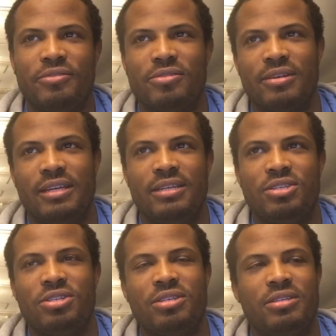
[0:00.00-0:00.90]
for
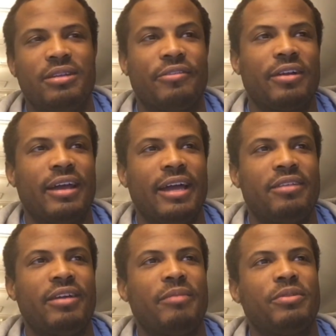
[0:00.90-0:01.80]
each different kind
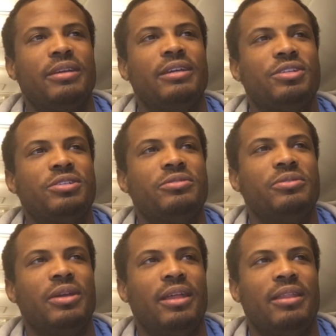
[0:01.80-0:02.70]
of application,
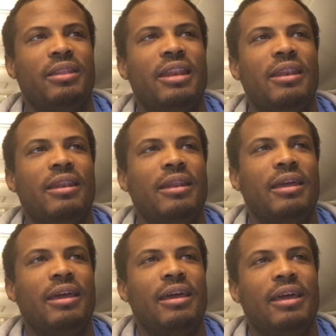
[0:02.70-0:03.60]
and
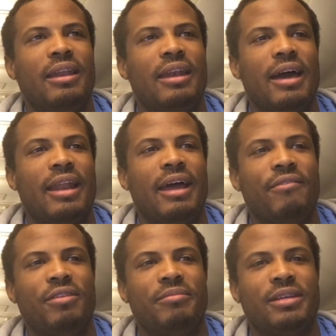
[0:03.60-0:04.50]
not
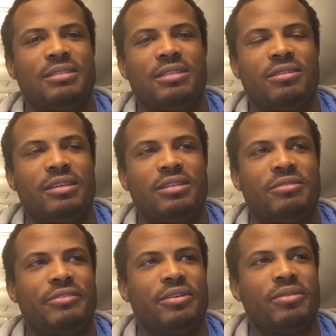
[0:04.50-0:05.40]
have them necessarily
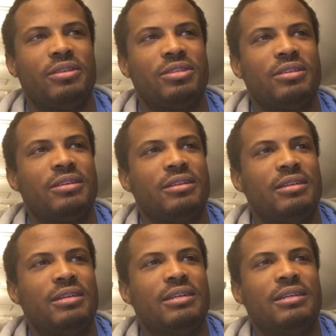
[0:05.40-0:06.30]
interfere with each other.
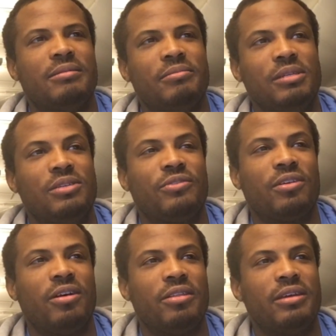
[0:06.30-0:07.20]
At least
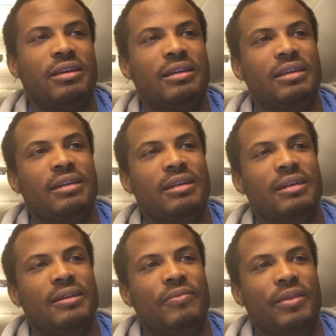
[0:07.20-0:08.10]
for all the
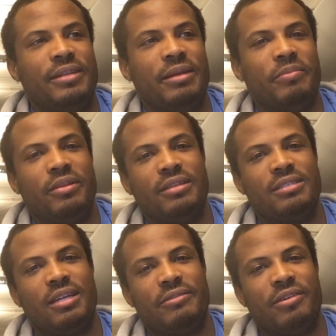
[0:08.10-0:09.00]
templating
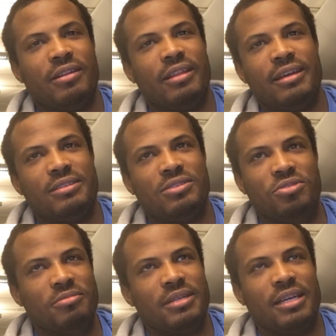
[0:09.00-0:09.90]
stuff, all of that's
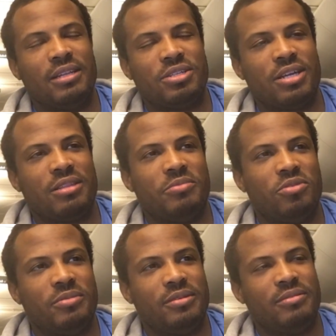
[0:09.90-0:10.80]
assumed English at the
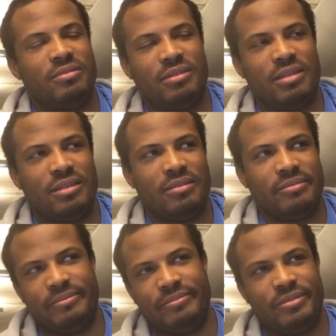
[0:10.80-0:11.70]
moment.
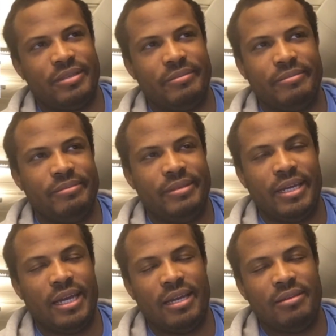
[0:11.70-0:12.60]

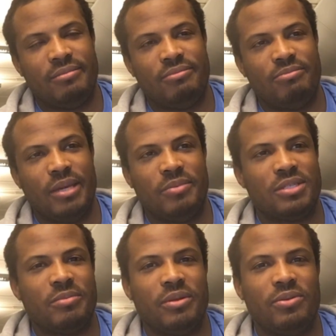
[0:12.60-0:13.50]
Someday, maybe
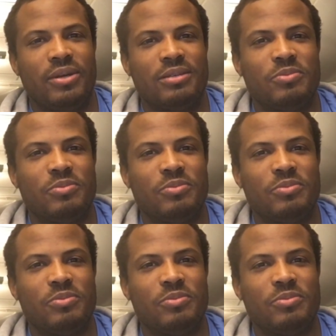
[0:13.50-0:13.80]
someone who